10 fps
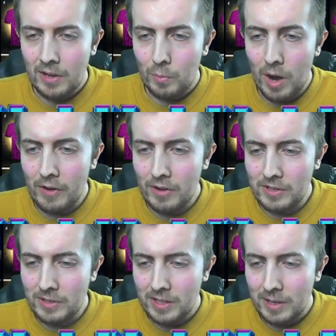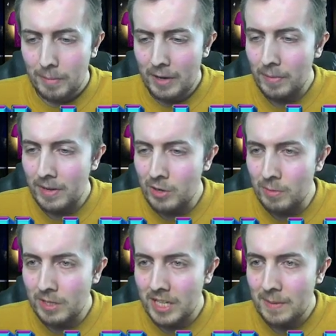whereas playing my normal
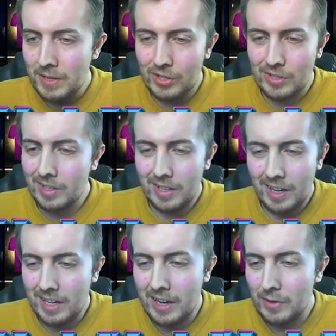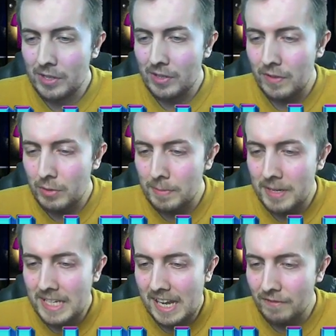team, it just, I don't know, it just feels a bit
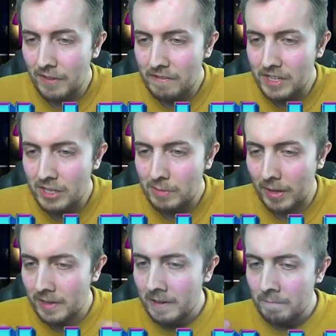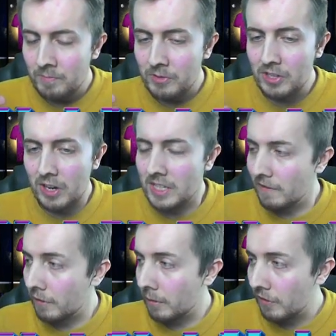dead, FIFA does, but starting
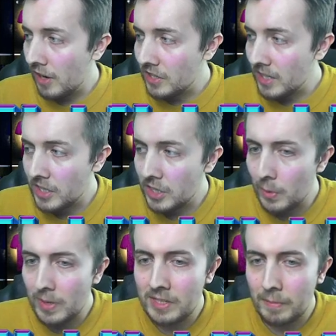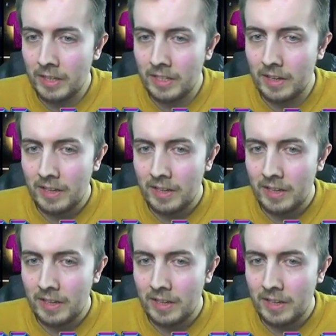from afresh and actually doing something that